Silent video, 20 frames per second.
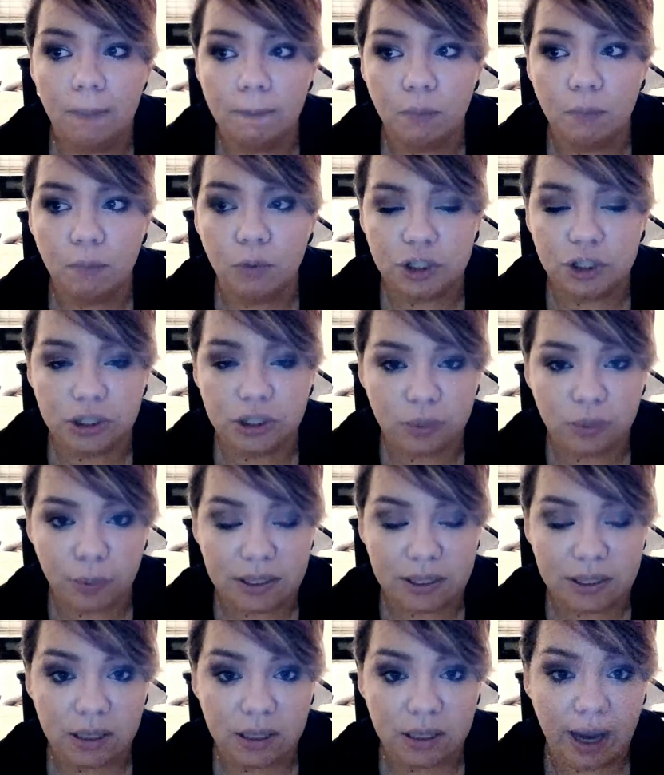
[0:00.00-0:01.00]
which is
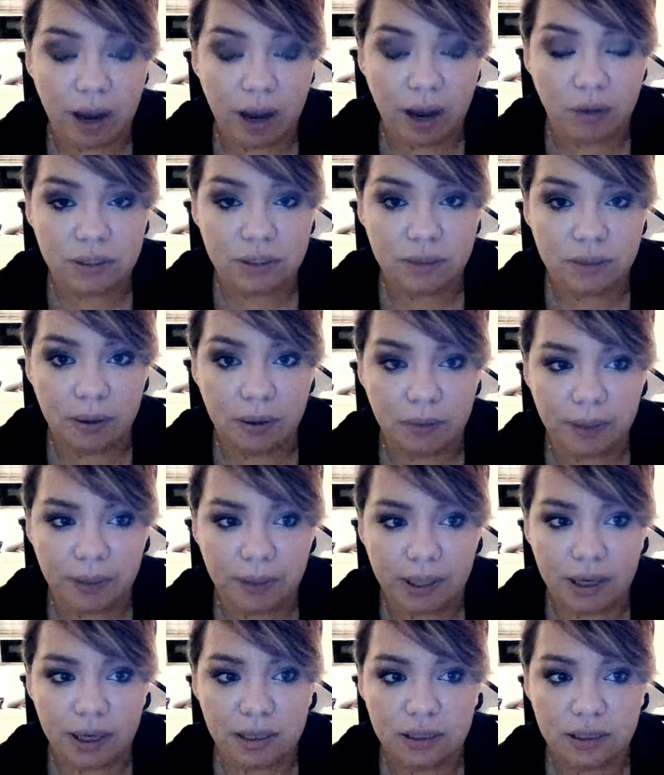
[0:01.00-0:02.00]
what stuck out to me,
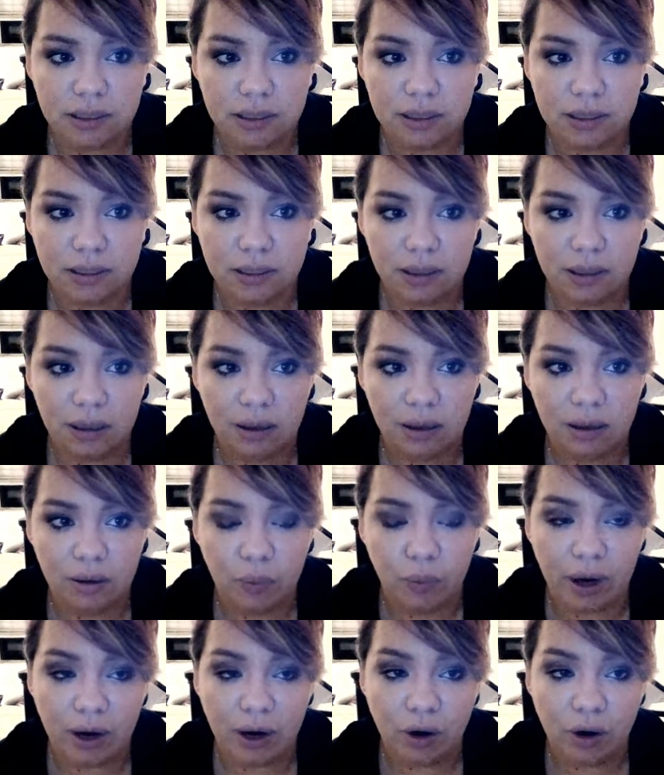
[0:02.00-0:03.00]
because
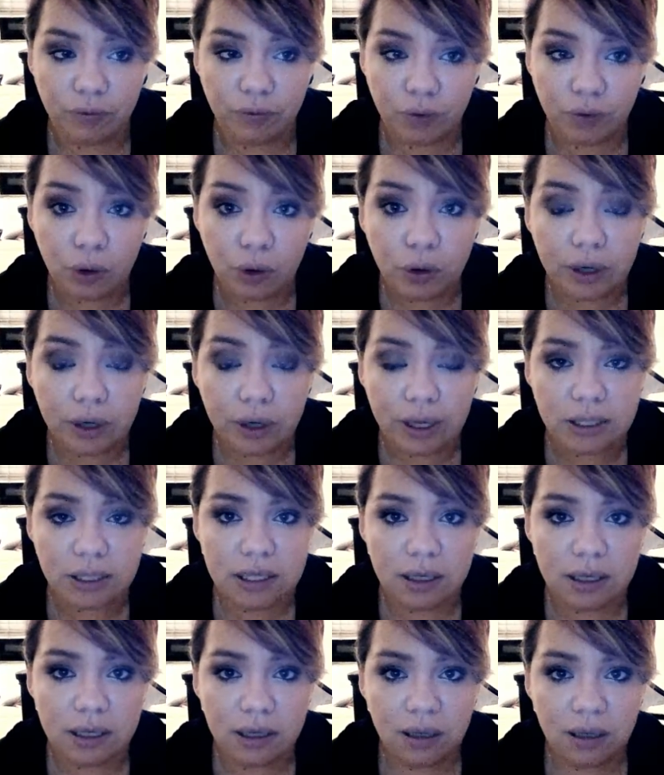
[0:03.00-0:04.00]
when I heard it,